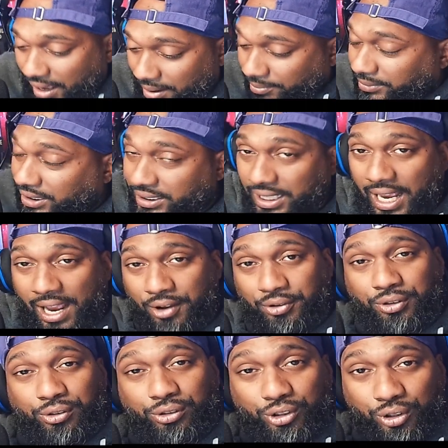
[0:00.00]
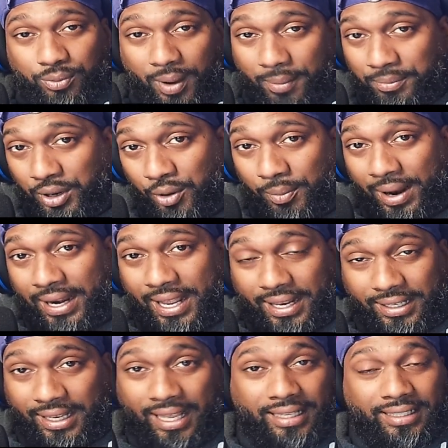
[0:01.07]
I'm just a guy on YouTube. I'm nobody.
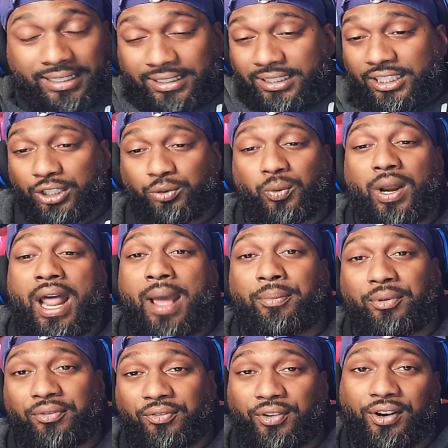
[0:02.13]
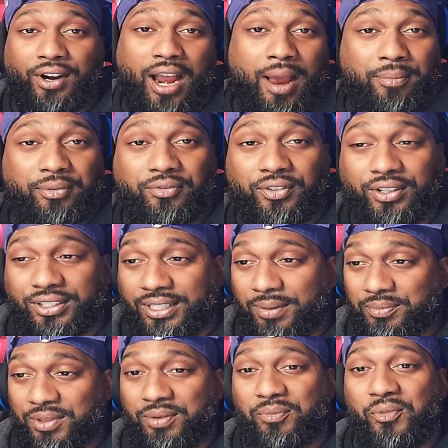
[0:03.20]
Like, this is just what I prefer. I prefer
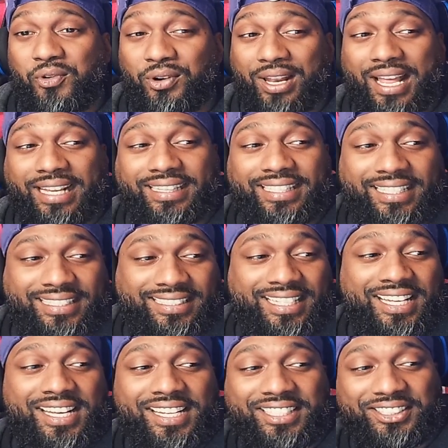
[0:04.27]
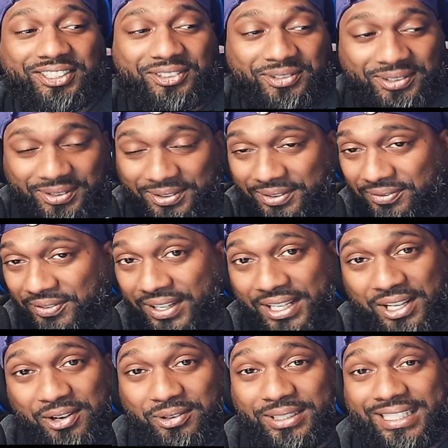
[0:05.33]
something more like this, shooting
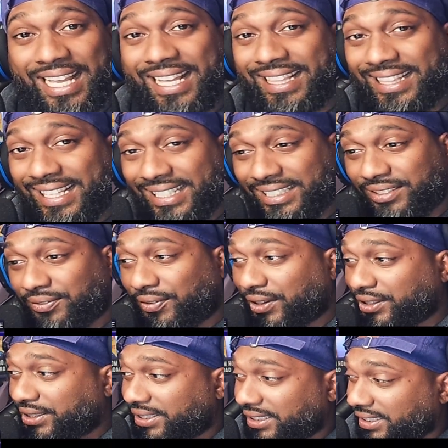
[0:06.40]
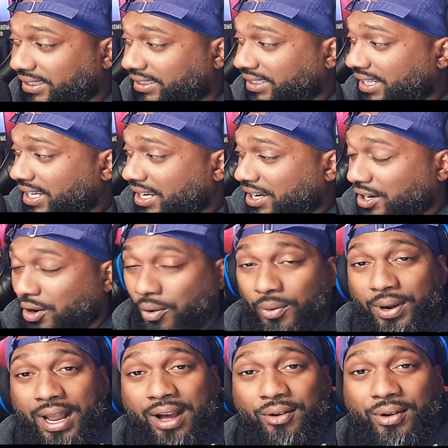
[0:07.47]
videos like this versus
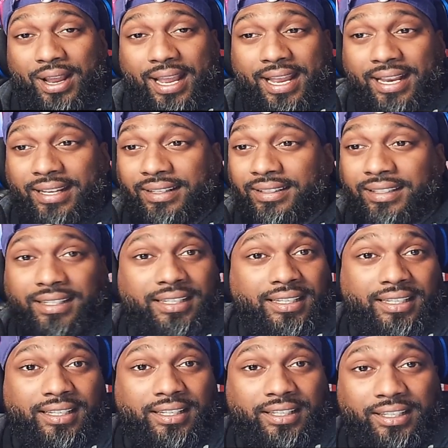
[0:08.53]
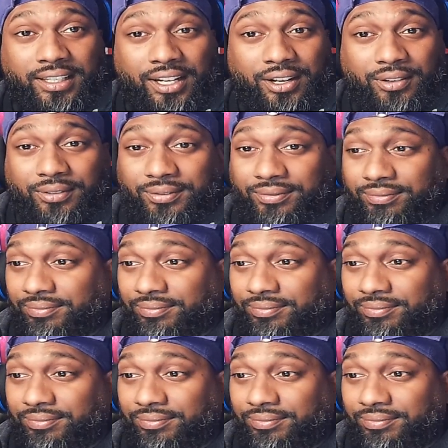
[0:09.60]
going out and, you know,